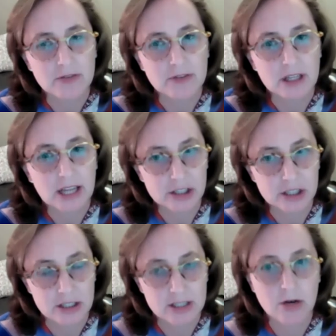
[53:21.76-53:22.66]

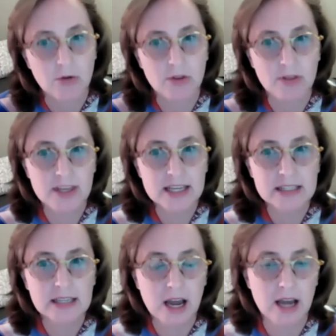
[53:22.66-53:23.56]
collections. So this
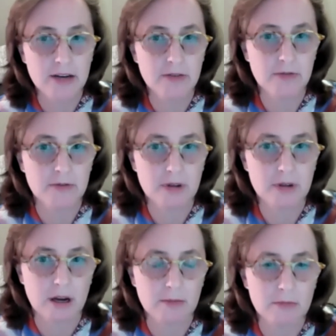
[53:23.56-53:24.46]
kind of
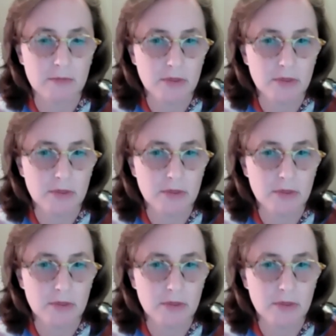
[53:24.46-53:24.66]
um,